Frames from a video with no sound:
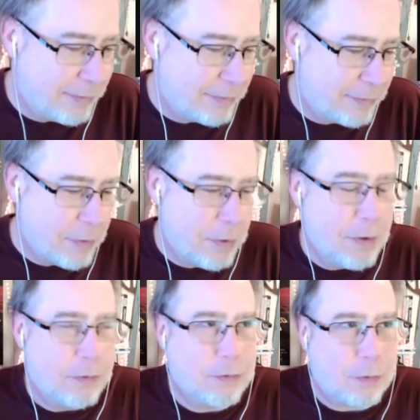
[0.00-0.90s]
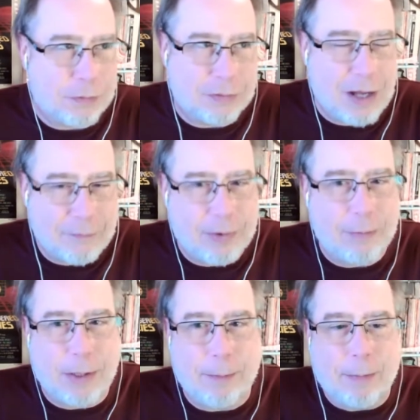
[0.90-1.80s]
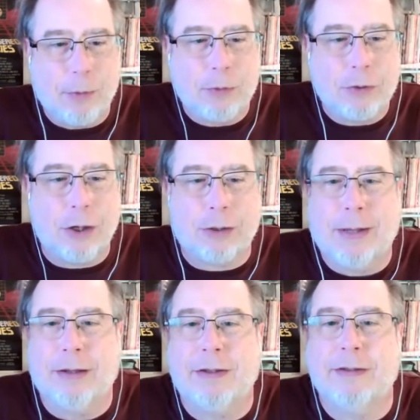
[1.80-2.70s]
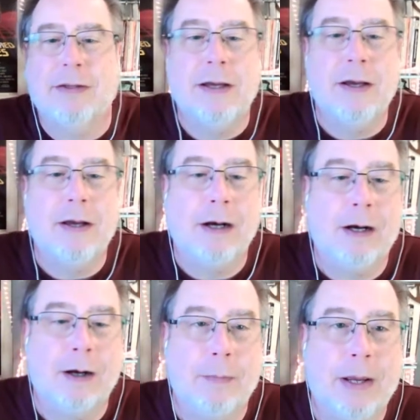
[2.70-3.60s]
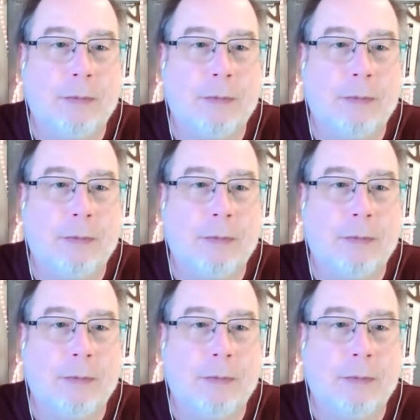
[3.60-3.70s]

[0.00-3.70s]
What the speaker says: And there's not very many people who talk about this.